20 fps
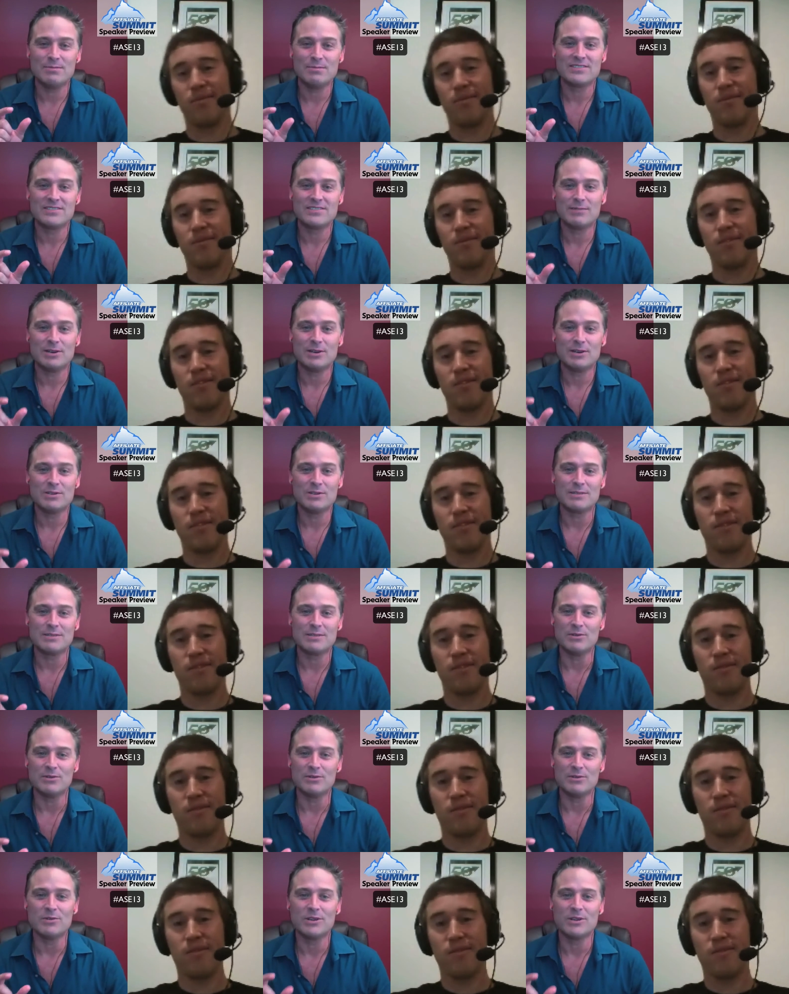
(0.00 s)
Speaker 1: of somebody doing
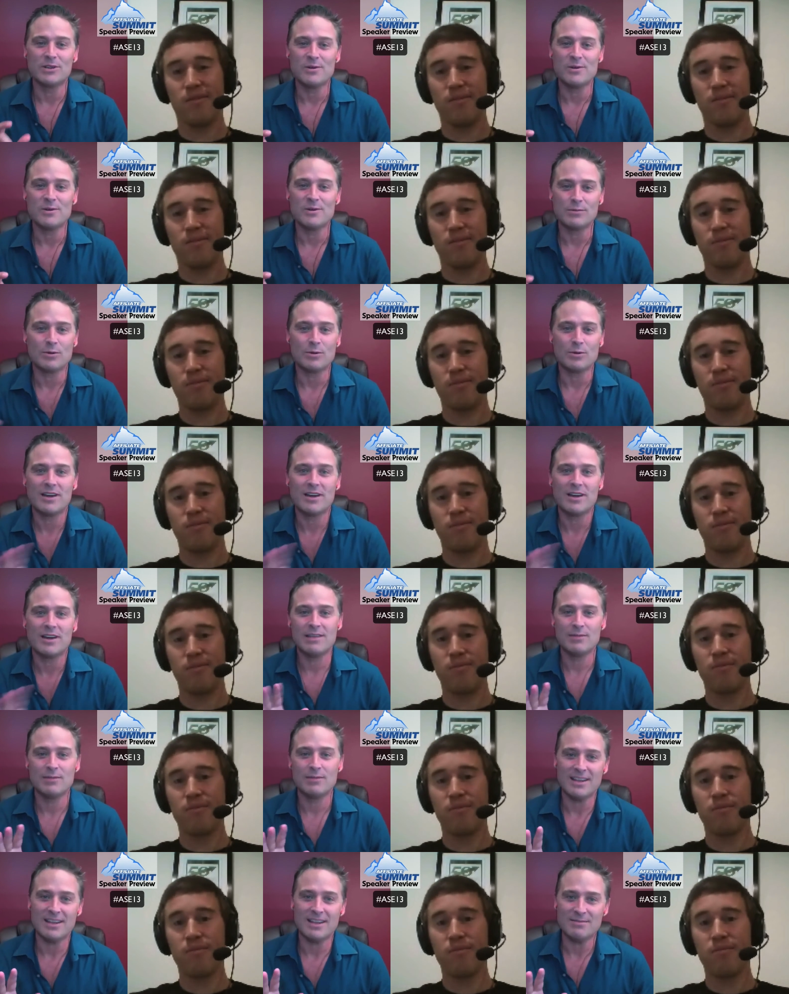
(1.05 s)
something really horrible without
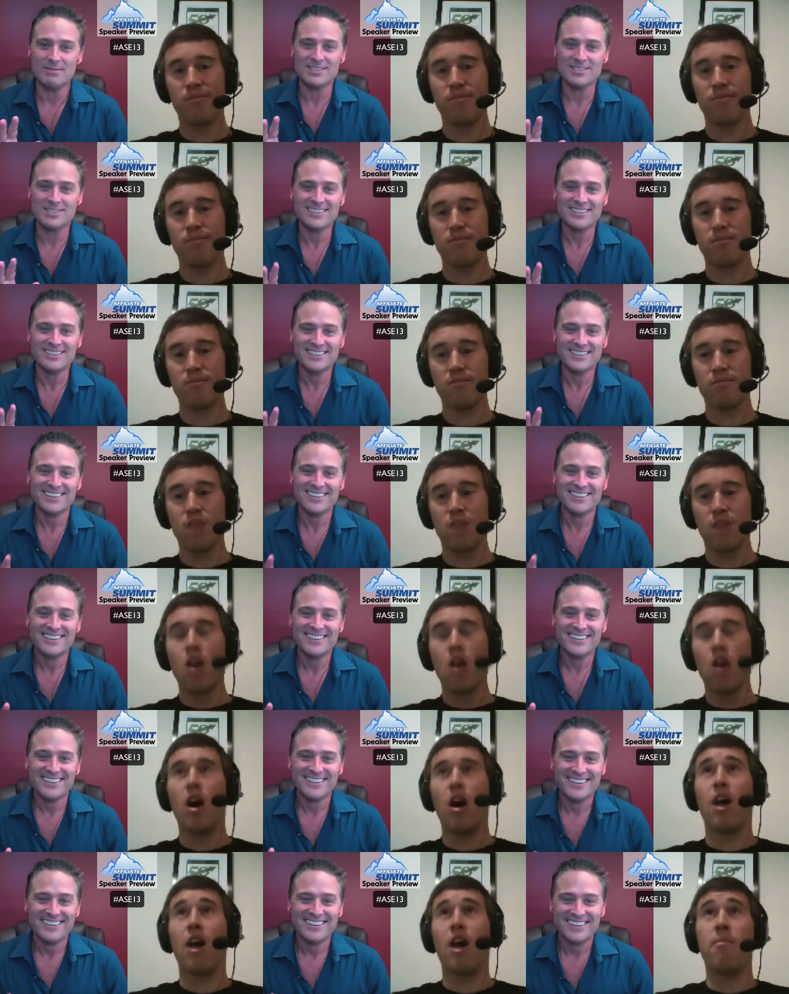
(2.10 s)
naming names?
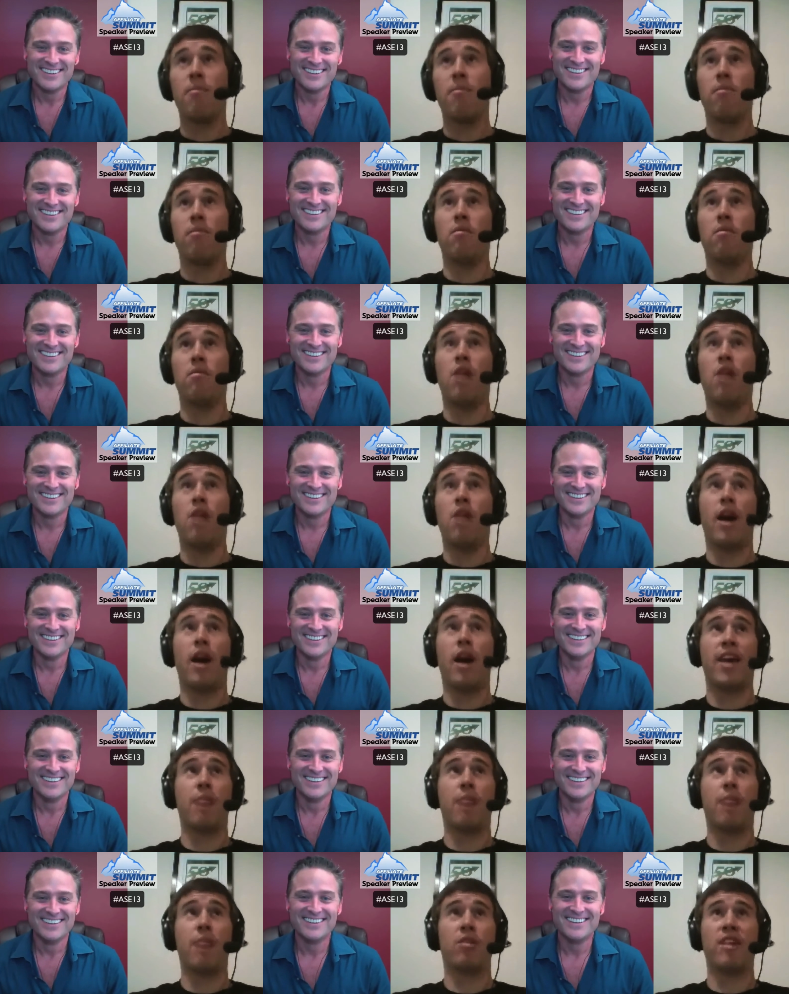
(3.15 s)
Speaker 2: Uh, not
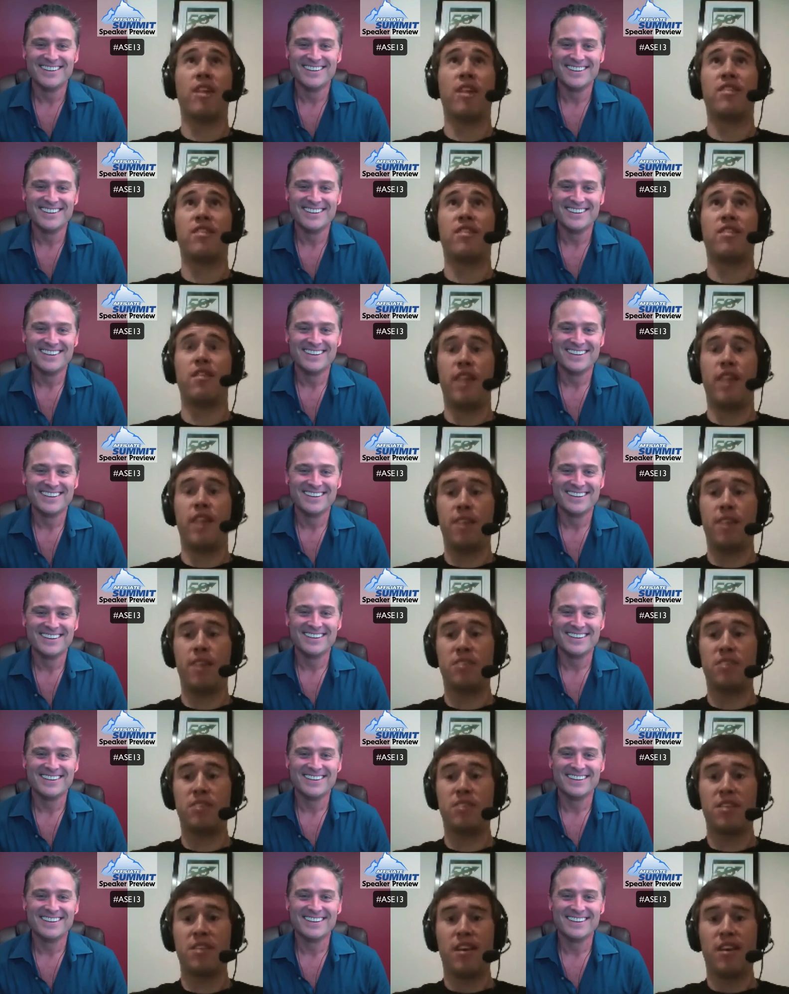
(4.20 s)
capitalizing their
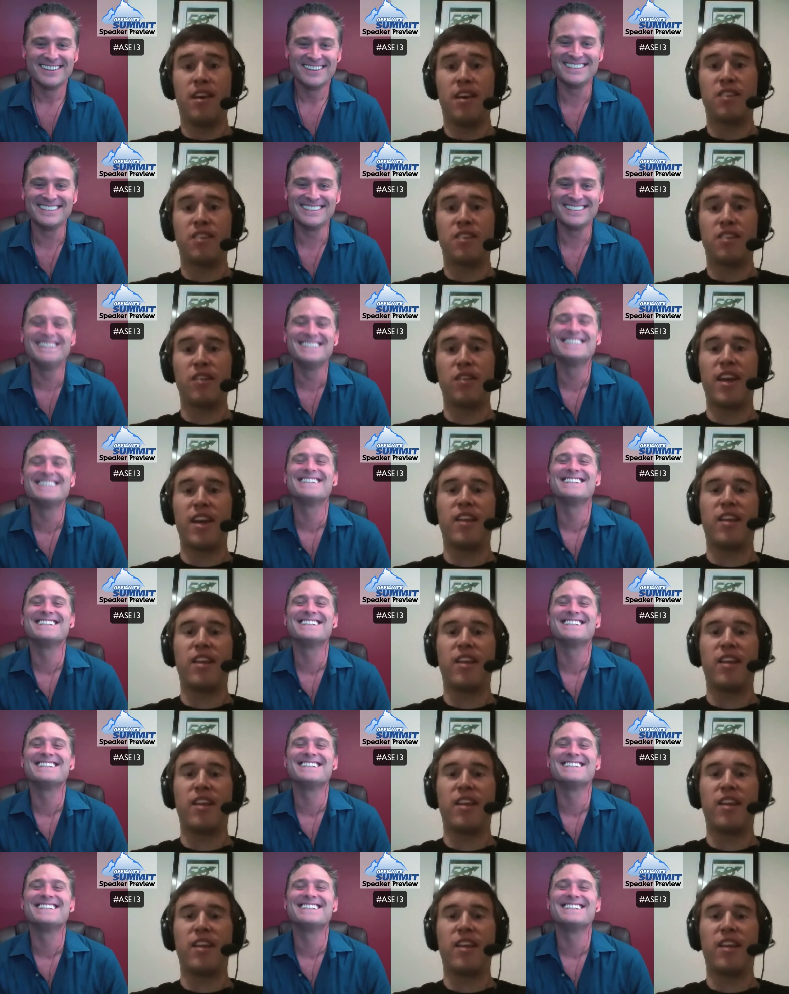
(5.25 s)
names. So like